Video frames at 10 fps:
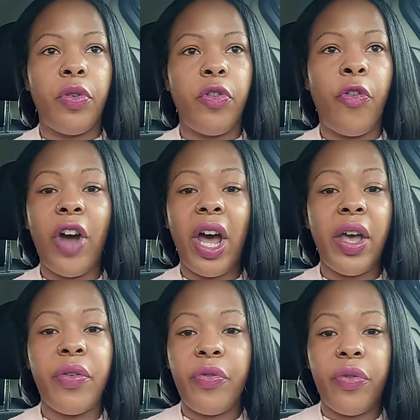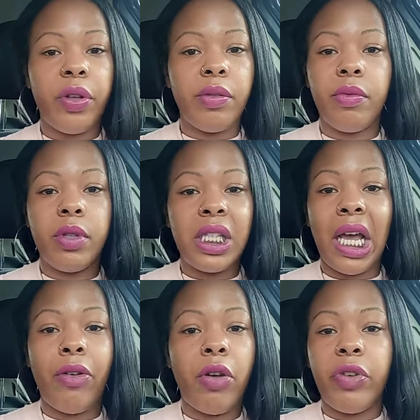five
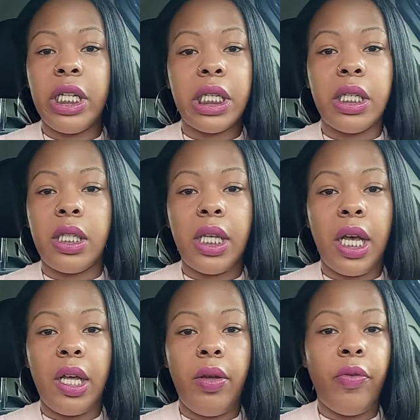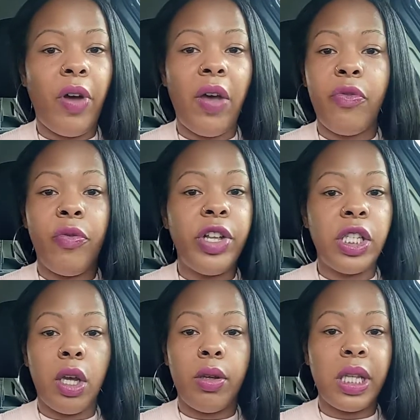tarot readings, yeah, five
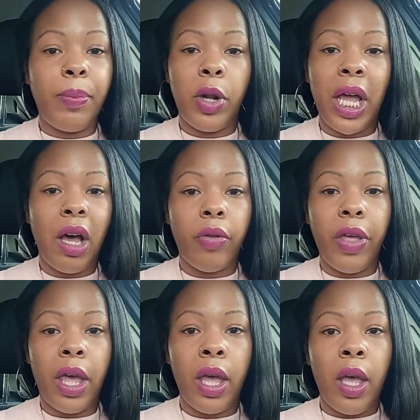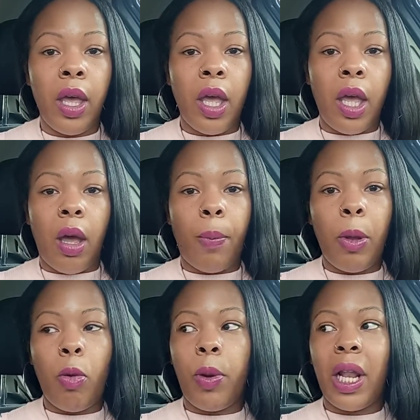videos, and I put it out there, and
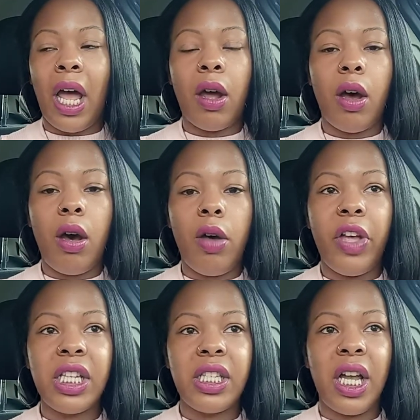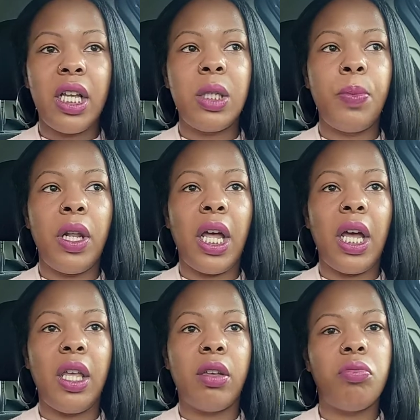people be like, oh, that's nice, but
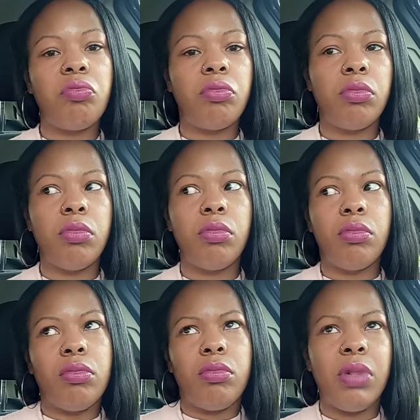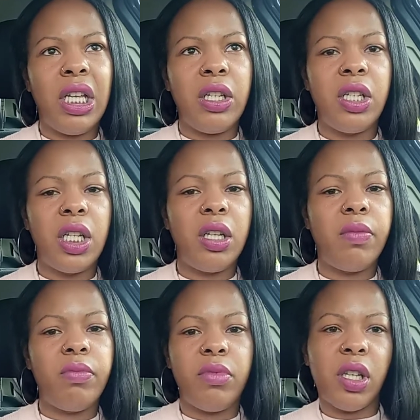like, is she
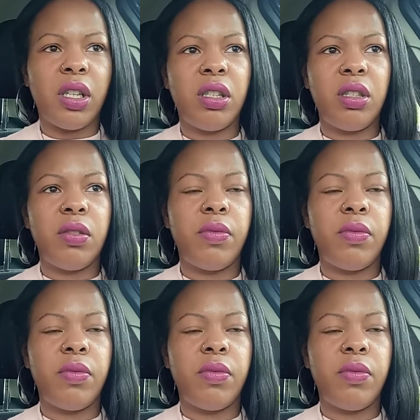just